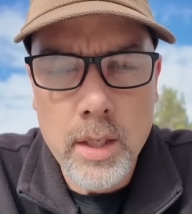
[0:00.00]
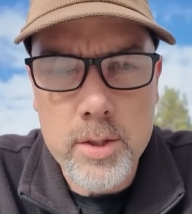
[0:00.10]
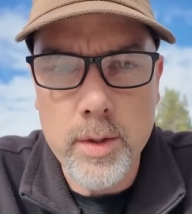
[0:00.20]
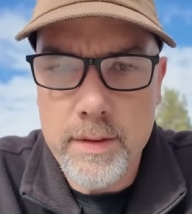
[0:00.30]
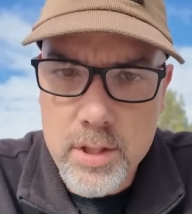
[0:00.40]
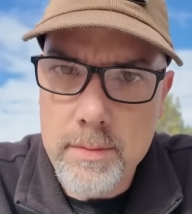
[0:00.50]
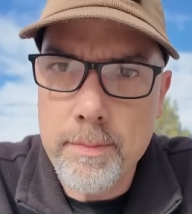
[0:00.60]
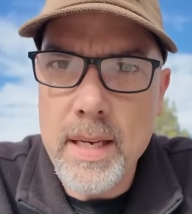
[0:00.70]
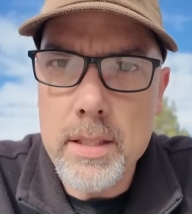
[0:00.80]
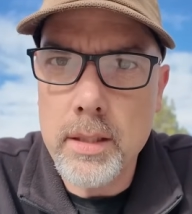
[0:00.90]
So they've
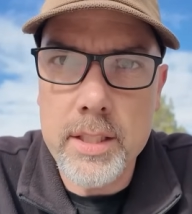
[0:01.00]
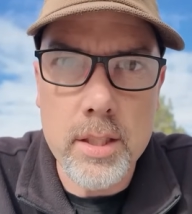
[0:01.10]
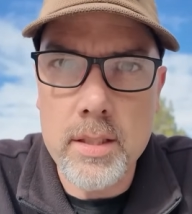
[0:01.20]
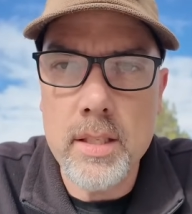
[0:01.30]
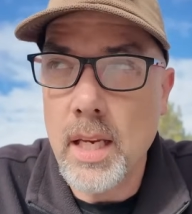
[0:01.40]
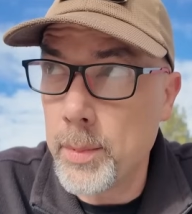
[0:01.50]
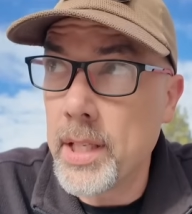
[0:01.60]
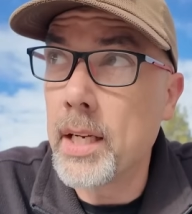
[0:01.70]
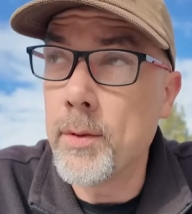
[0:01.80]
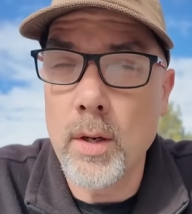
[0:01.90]
just basically just
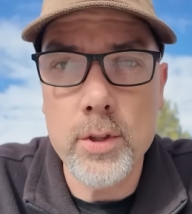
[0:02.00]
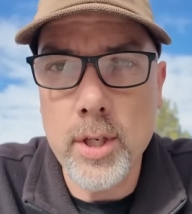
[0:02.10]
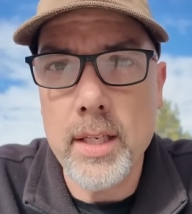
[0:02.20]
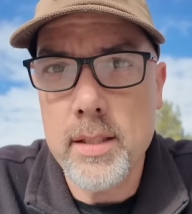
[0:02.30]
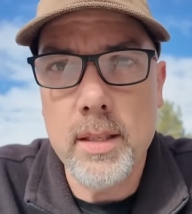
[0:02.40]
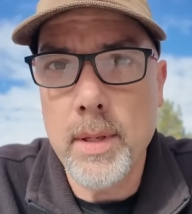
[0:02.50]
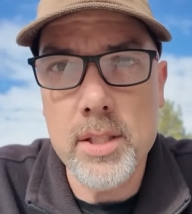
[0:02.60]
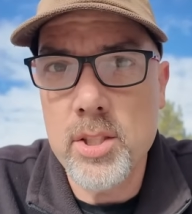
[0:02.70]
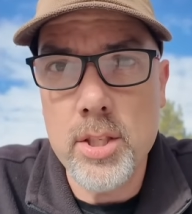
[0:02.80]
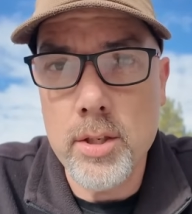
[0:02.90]
disabled that. If you ever try to send a
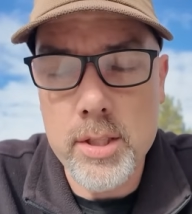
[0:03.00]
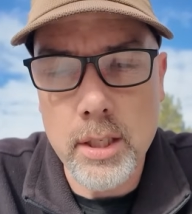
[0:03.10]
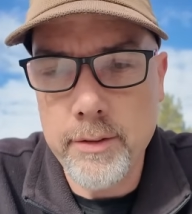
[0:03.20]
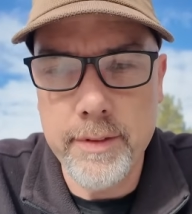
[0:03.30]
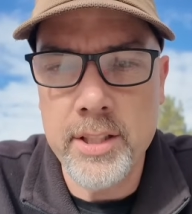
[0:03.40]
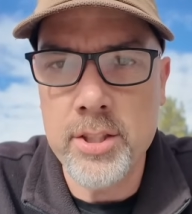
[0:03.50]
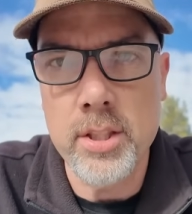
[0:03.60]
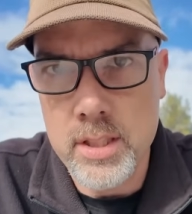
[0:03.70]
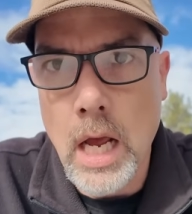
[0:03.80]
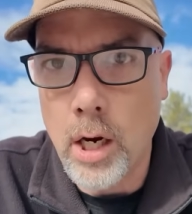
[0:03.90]
message to yourself, it's
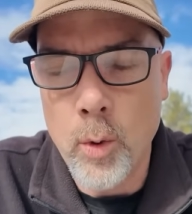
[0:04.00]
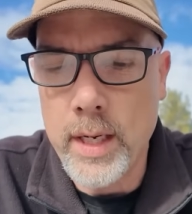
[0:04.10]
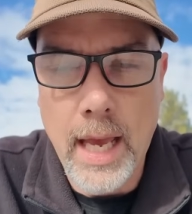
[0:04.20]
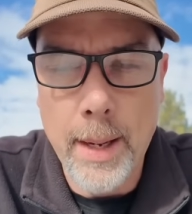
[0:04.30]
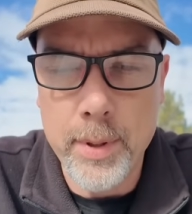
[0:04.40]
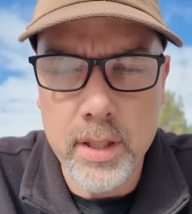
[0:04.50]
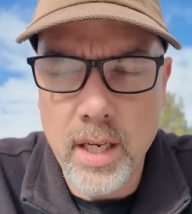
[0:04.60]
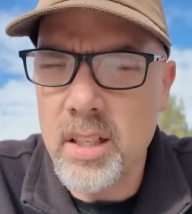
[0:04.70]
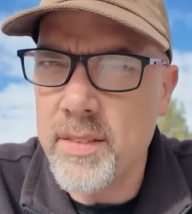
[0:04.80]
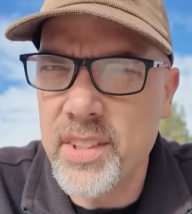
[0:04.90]
just not going to happen.
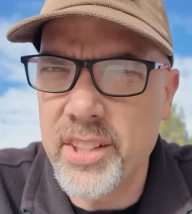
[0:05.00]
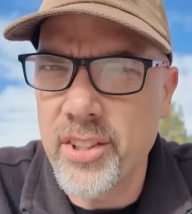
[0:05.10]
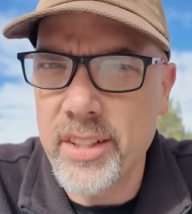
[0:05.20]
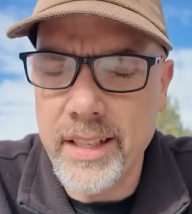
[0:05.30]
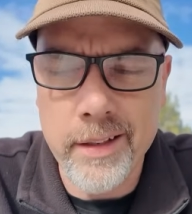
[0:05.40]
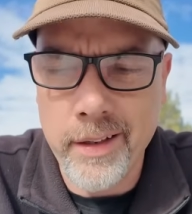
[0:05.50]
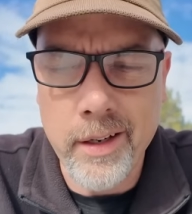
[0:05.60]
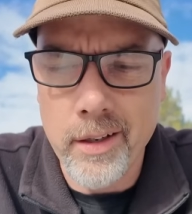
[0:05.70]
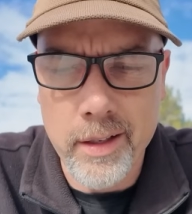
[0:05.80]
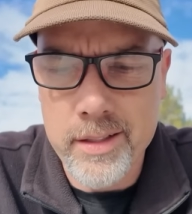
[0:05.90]
I don't even think you're gonna get an
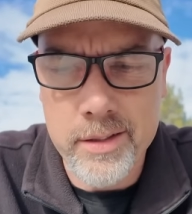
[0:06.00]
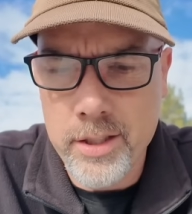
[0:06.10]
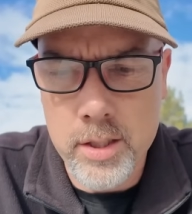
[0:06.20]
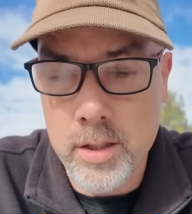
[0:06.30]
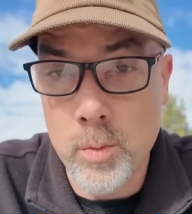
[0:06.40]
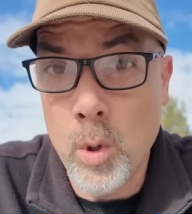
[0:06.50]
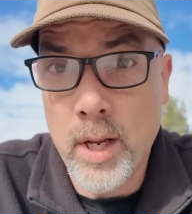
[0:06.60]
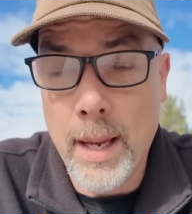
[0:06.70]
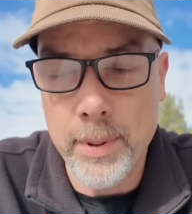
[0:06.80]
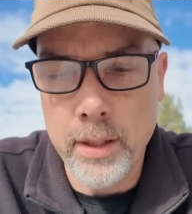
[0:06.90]
error. It just
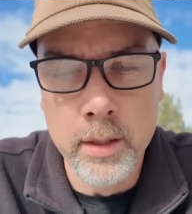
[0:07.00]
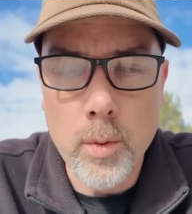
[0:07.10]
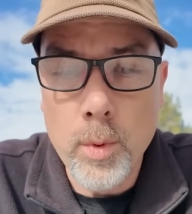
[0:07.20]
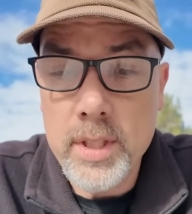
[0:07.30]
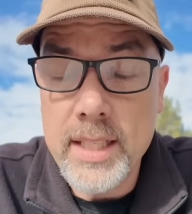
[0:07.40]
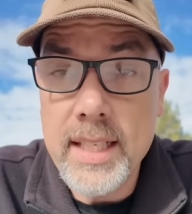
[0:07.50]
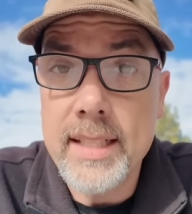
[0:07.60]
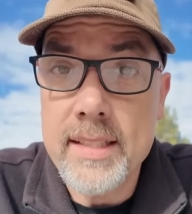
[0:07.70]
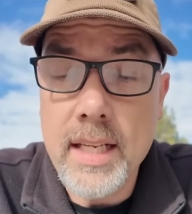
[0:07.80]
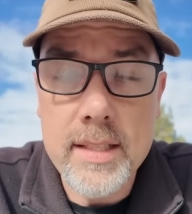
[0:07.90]
won't happen. So what they did
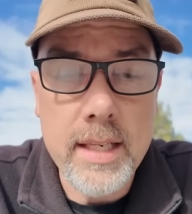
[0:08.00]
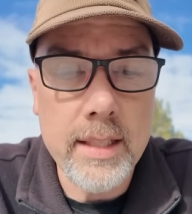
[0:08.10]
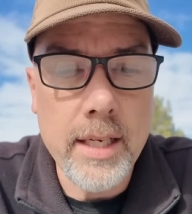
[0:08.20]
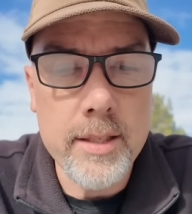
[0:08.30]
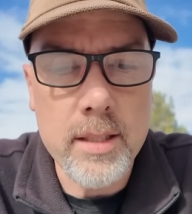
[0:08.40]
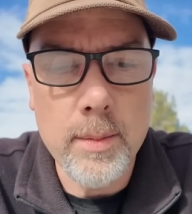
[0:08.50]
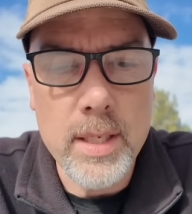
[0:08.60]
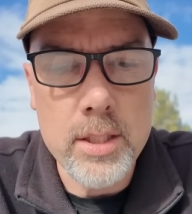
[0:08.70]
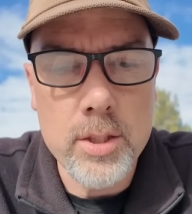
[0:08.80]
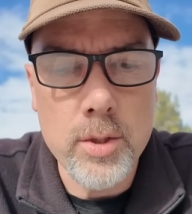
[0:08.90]
instead is they allow you to send a
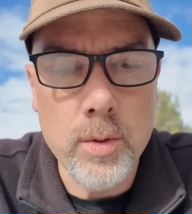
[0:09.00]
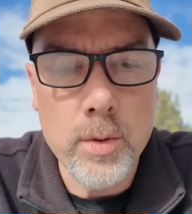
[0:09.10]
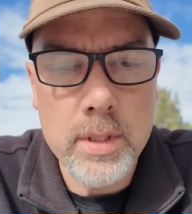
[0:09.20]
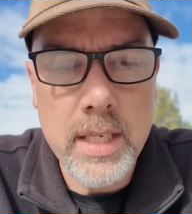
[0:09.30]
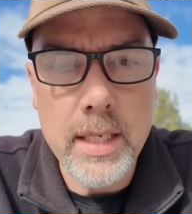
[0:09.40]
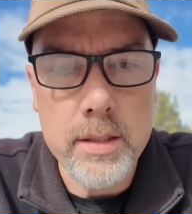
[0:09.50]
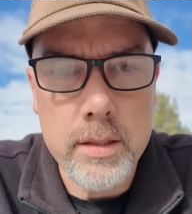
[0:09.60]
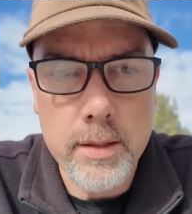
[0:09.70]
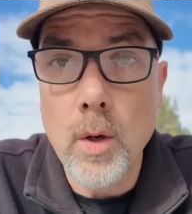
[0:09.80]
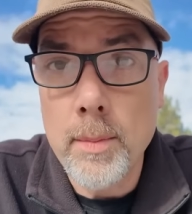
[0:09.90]
message to
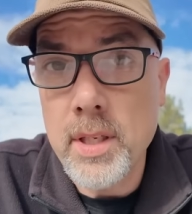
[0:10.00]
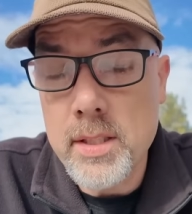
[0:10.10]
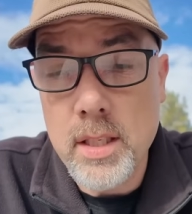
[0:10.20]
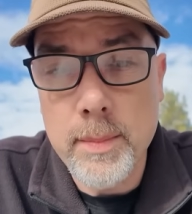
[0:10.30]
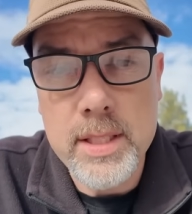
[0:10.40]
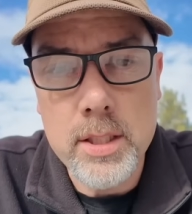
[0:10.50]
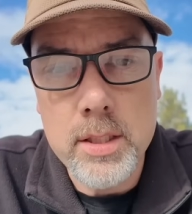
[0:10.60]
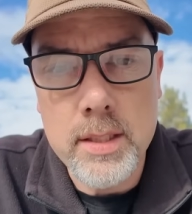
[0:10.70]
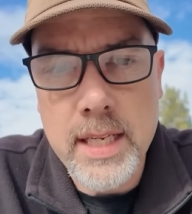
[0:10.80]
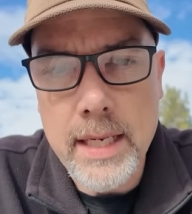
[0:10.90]
test. So I'm gonna send a
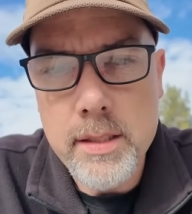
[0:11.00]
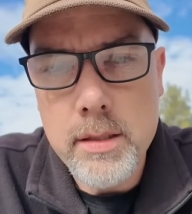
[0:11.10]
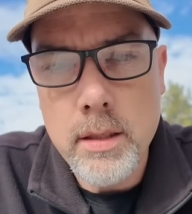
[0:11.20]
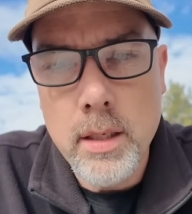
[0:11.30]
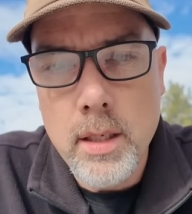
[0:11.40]
message to test.